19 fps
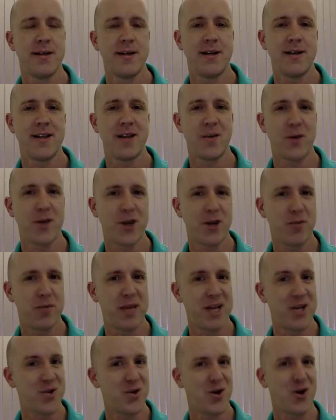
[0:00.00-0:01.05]
and then we could
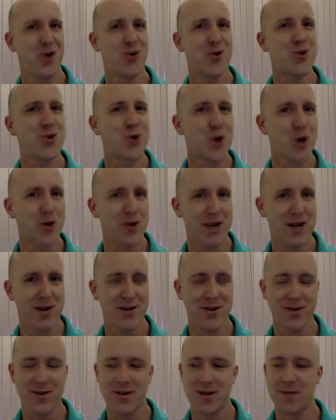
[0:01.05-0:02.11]
be into a whole talk
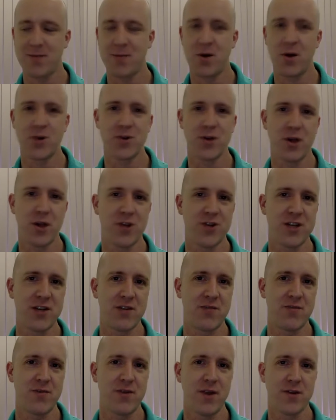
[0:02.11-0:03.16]
around um, ontology
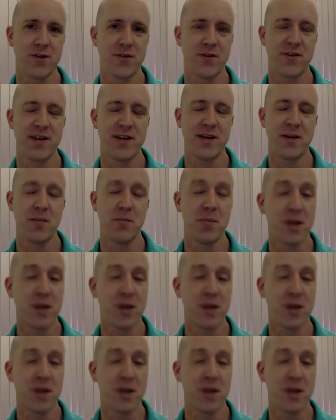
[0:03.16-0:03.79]
and philosophy.